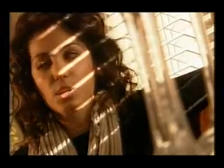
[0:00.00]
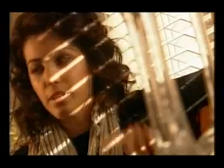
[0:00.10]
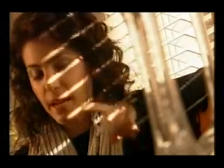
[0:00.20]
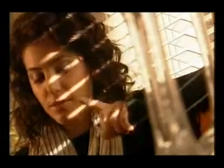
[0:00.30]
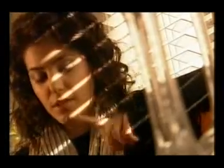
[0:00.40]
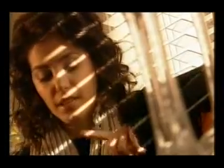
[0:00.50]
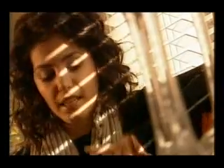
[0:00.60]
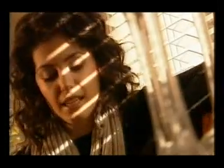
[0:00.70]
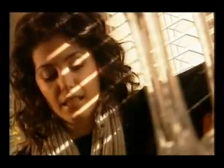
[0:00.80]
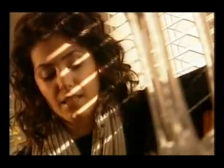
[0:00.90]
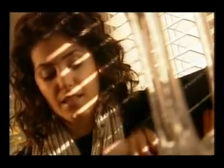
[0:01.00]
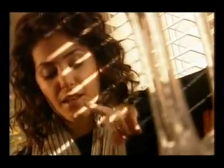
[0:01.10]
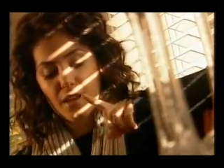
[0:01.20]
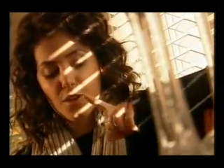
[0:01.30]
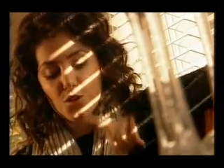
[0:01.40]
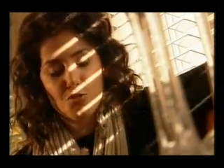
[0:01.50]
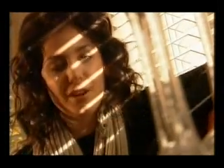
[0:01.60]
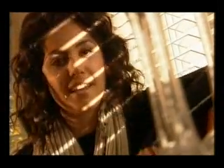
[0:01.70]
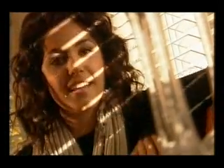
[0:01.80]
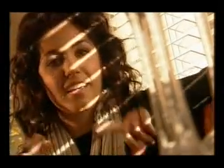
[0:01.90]
You'd have to eat,
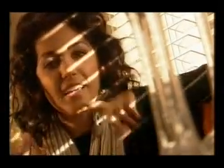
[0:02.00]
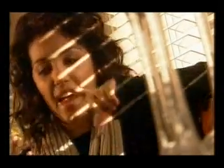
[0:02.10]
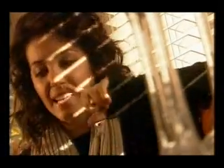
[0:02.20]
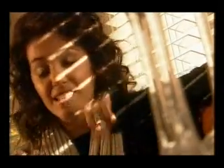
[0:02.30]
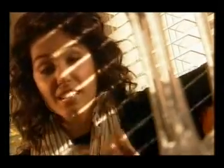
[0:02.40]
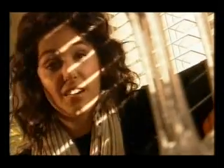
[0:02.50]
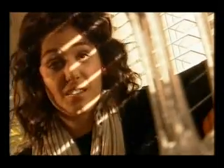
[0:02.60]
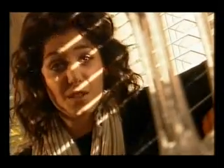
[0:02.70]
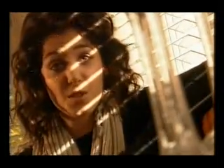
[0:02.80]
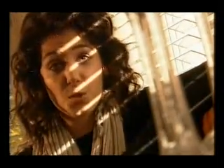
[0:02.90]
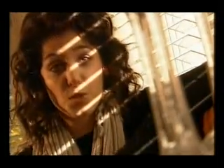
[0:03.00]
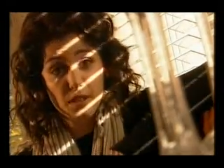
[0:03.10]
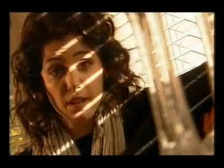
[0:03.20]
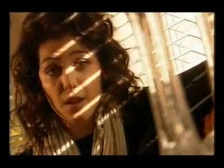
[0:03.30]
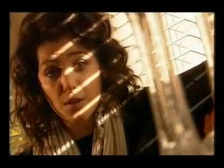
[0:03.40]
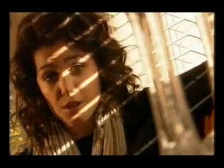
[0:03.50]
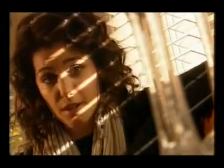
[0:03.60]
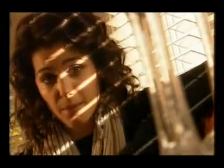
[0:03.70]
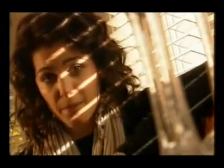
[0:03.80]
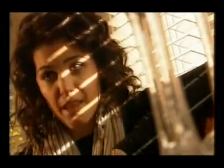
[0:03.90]
drink, and dance the Georgian
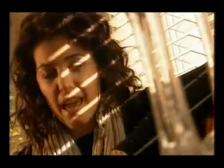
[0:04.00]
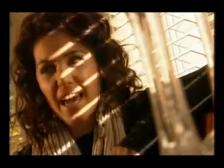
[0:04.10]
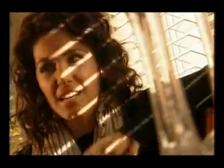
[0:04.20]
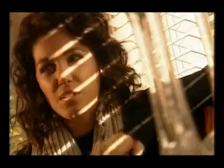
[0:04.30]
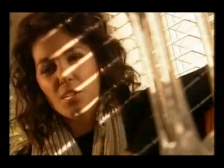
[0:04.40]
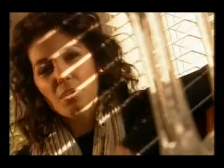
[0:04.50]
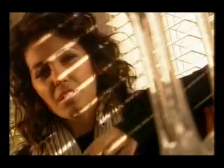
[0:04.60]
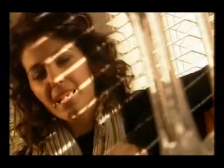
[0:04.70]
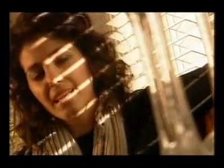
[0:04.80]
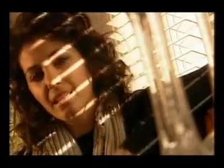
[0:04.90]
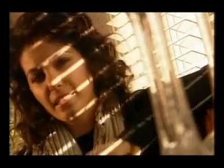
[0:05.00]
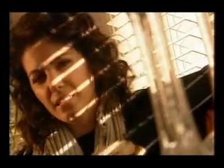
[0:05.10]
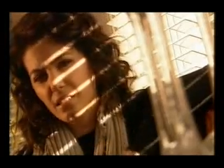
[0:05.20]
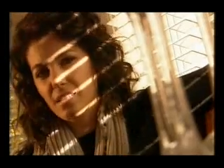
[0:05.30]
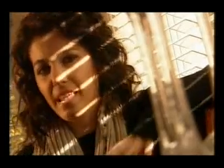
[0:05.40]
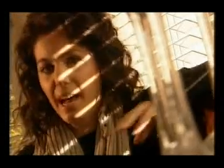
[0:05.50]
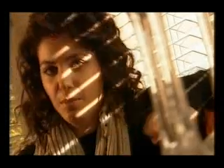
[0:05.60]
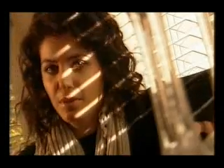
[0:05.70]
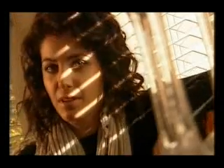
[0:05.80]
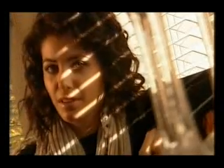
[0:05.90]
culture. And it's so sad that that doesn't
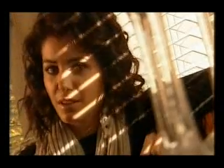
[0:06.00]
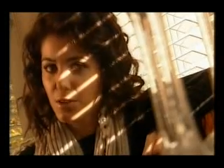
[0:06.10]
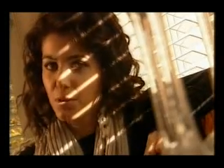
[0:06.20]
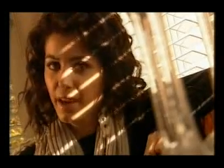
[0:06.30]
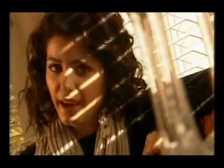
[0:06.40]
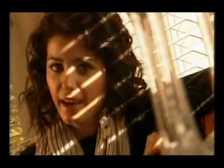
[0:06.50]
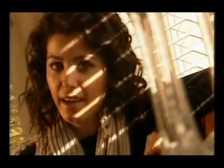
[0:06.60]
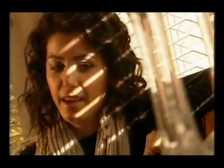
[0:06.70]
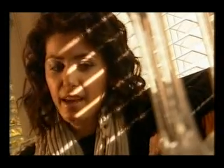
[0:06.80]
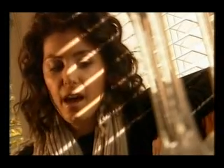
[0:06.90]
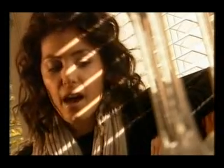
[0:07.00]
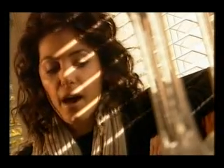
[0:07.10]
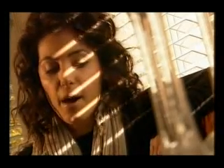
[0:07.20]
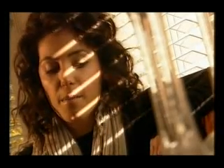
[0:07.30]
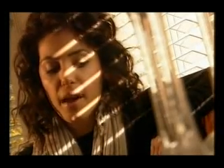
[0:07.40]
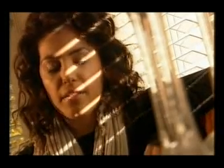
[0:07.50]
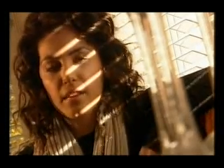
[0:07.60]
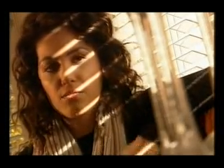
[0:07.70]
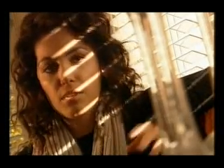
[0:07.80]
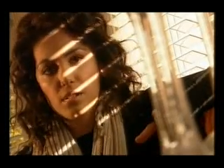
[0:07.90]
happen in the UK. I
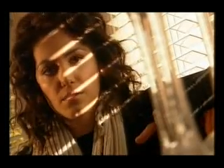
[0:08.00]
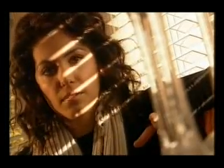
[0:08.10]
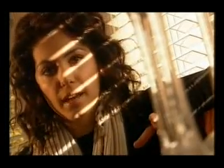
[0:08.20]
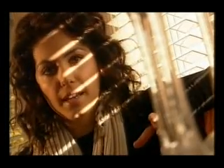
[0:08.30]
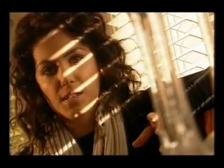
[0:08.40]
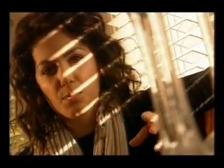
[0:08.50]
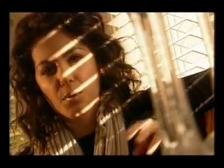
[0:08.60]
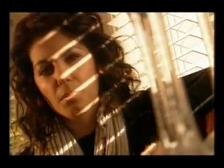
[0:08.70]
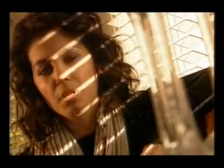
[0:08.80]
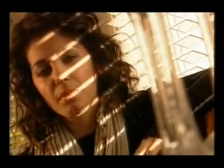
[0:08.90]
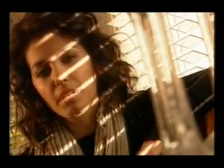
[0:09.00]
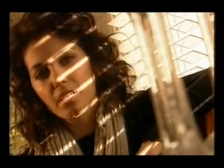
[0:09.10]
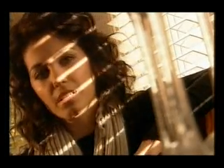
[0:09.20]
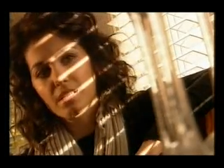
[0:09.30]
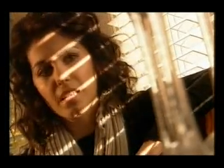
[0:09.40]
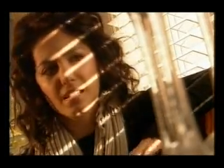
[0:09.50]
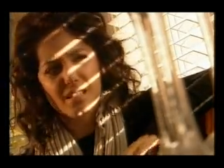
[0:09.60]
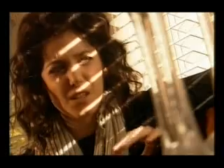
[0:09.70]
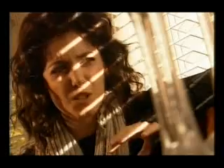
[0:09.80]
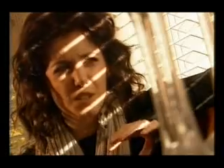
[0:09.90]
think the reason for that is probably because there's
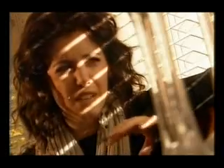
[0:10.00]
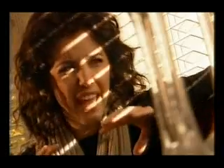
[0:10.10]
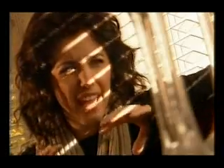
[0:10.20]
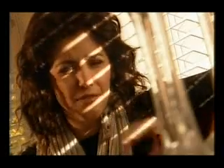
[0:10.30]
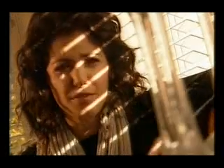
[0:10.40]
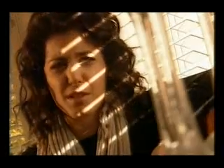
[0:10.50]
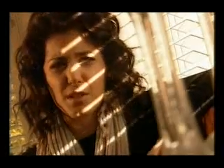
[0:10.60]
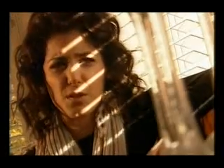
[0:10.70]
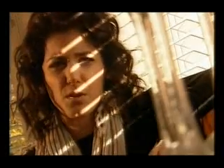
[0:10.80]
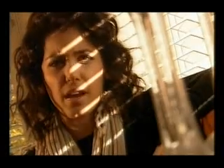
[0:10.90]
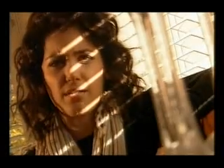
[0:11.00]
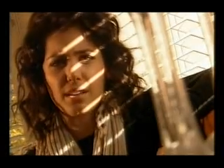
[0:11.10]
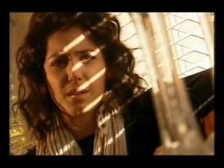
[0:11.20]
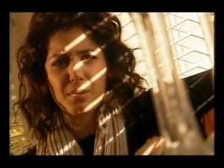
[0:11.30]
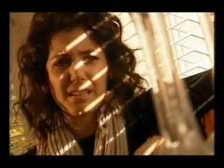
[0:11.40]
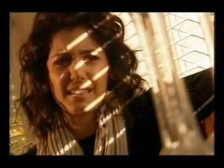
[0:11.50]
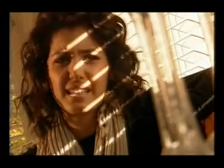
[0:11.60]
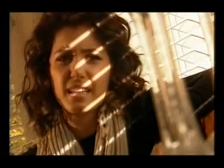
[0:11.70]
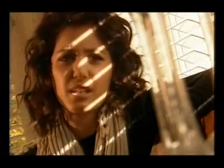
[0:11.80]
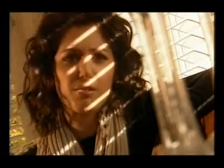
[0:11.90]
such an emphasis on having a
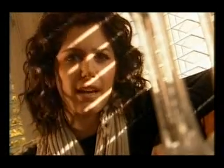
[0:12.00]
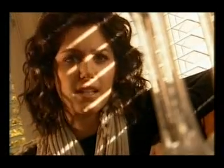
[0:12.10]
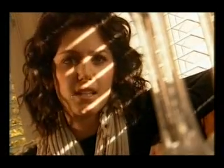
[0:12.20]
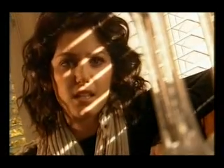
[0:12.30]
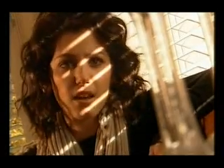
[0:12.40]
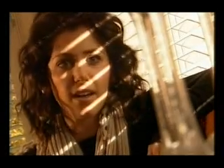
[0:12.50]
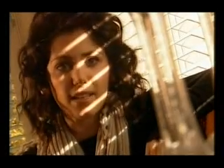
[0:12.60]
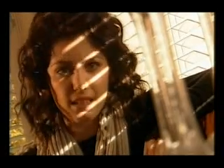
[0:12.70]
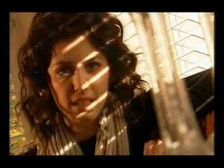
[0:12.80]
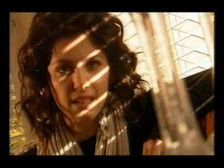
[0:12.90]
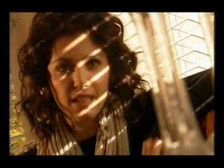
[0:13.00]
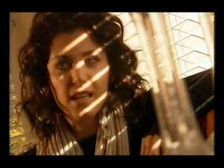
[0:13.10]
politically correct society.